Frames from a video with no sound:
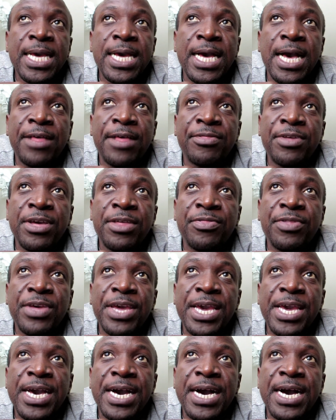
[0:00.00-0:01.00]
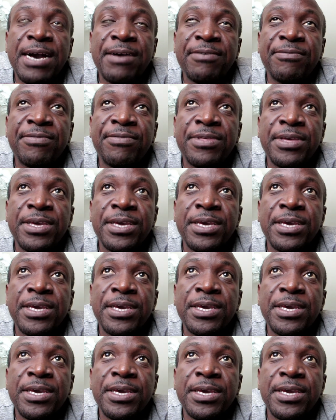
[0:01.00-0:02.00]
and then they have
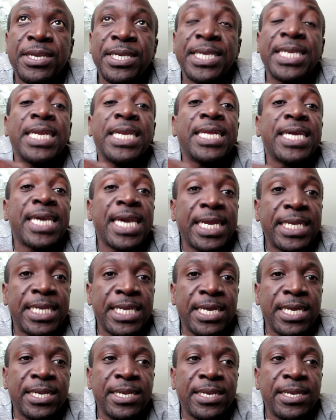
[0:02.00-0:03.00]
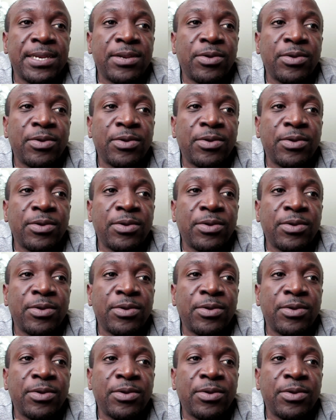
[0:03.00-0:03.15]
the dedicated